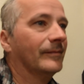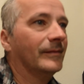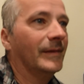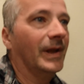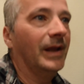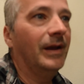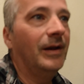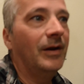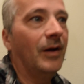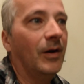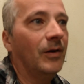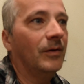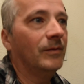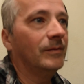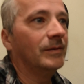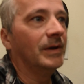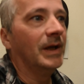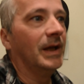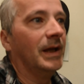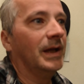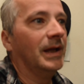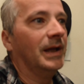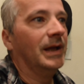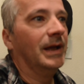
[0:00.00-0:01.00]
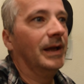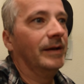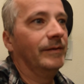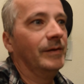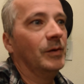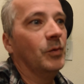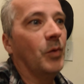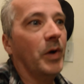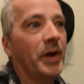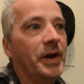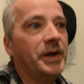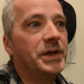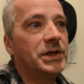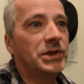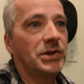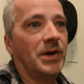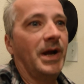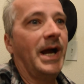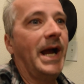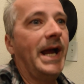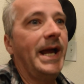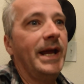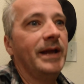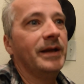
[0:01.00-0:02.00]
You know, if you want to
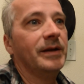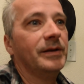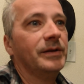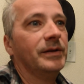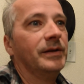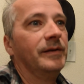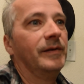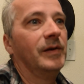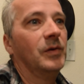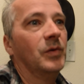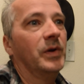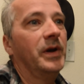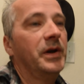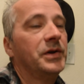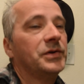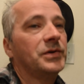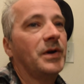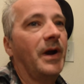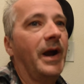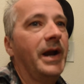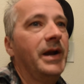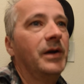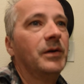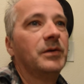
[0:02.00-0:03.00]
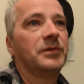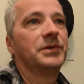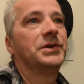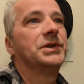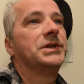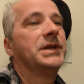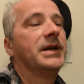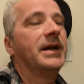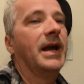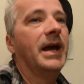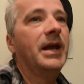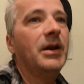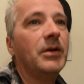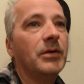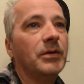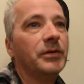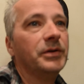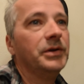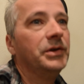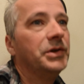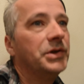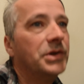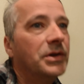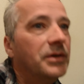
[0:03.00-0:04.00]
try, if you want to try your own
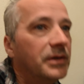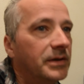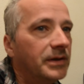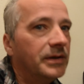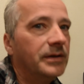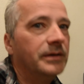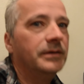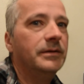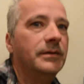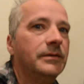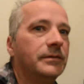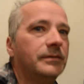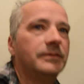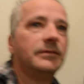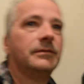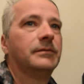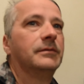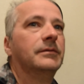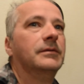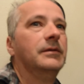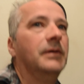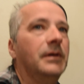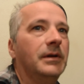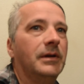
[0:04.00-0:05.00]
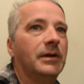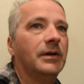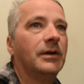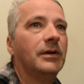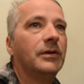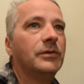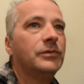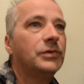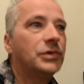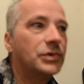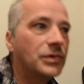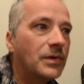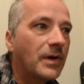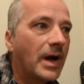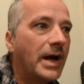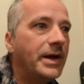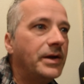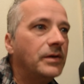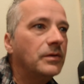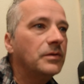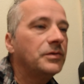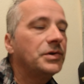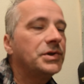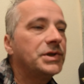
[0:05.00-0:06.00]
channel, you should. You know, try
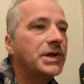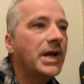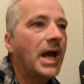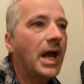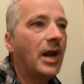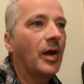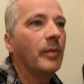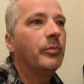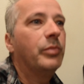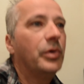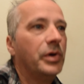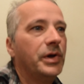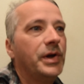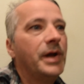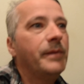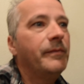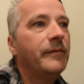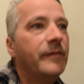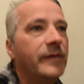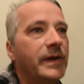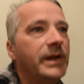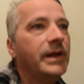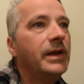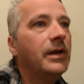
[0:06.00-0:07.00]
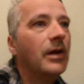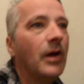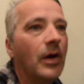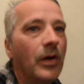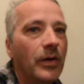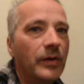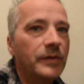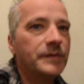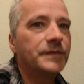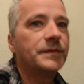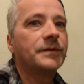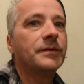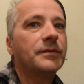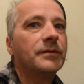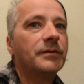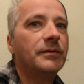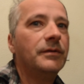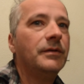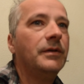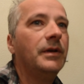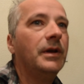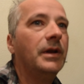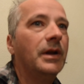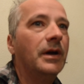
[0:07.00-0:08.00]
your own channel, put up videos.
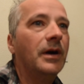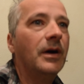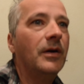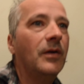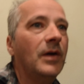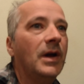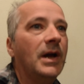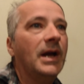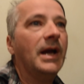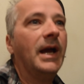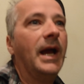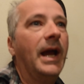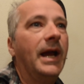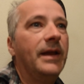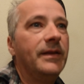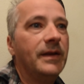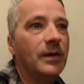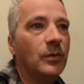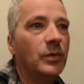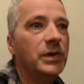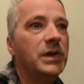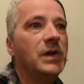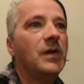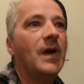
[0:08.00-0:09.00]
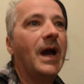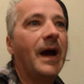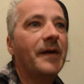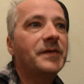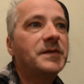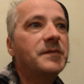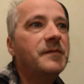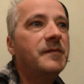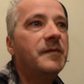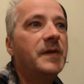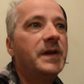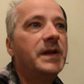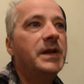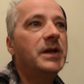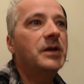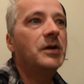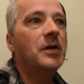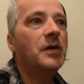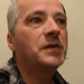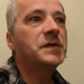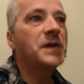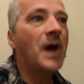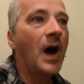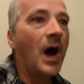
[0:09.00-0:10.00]
You know, and then when you have some
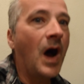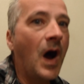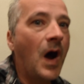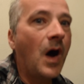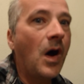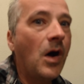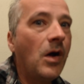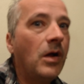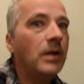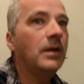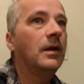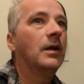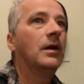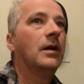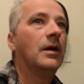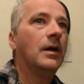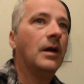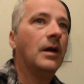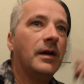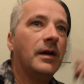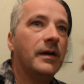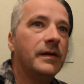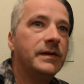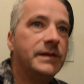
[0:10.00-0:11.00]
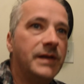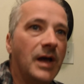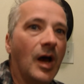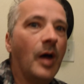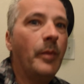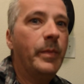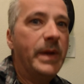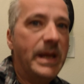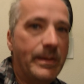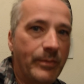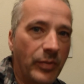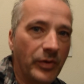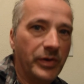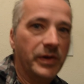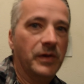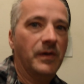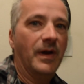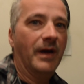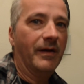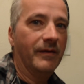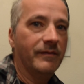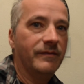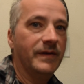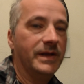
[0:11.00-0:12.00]
videos, I'll tell people you
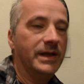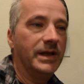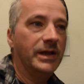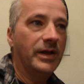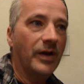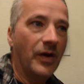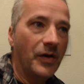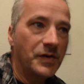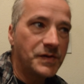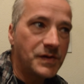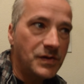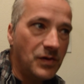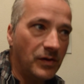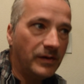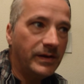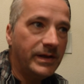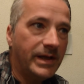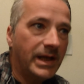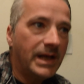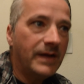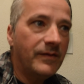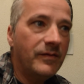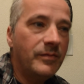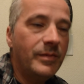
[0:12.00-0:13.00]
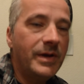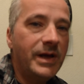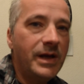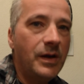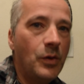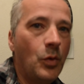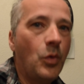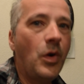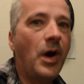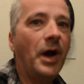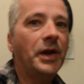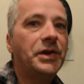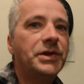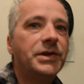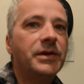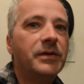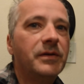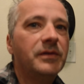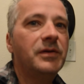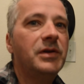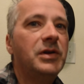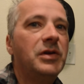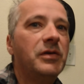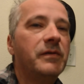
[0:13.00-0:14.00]
have videos, and you can get everybody to watch
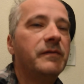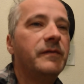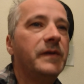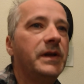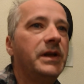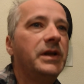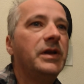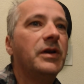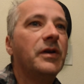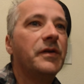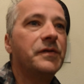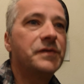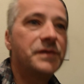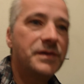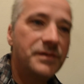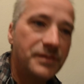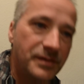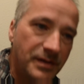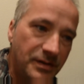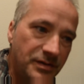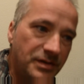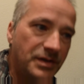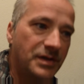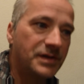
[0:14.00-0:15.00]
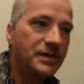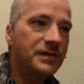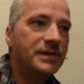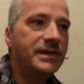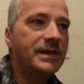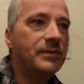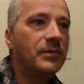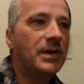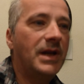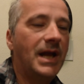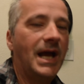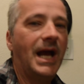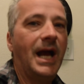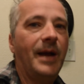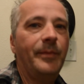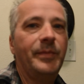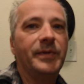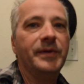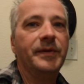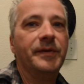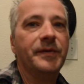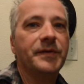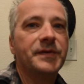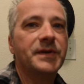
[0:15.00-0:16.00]
your your videos and, and just see what
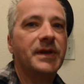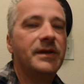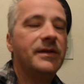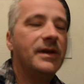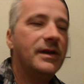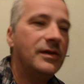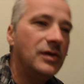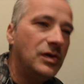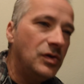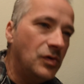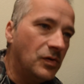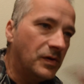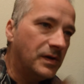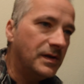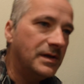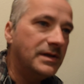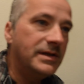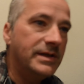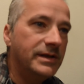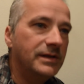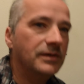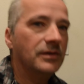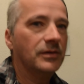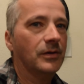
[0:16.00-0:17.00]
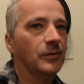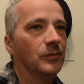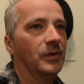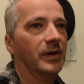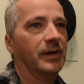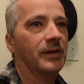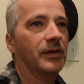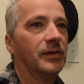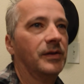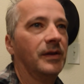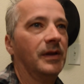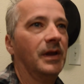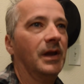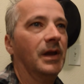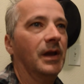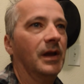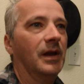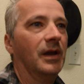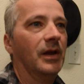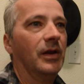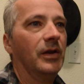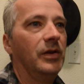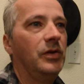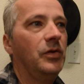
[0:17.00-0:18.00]
happens, and then you can deal with,
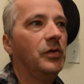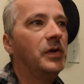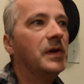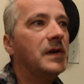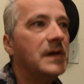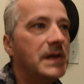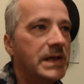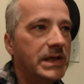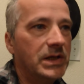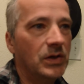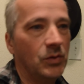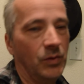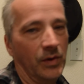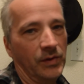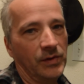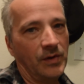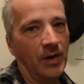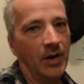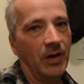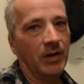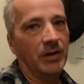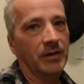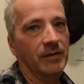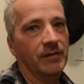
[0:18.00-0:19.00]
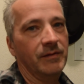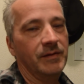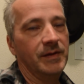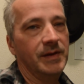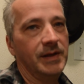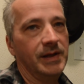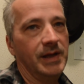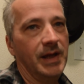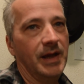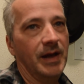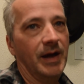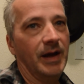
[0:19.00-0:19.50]
you can deal with all of the.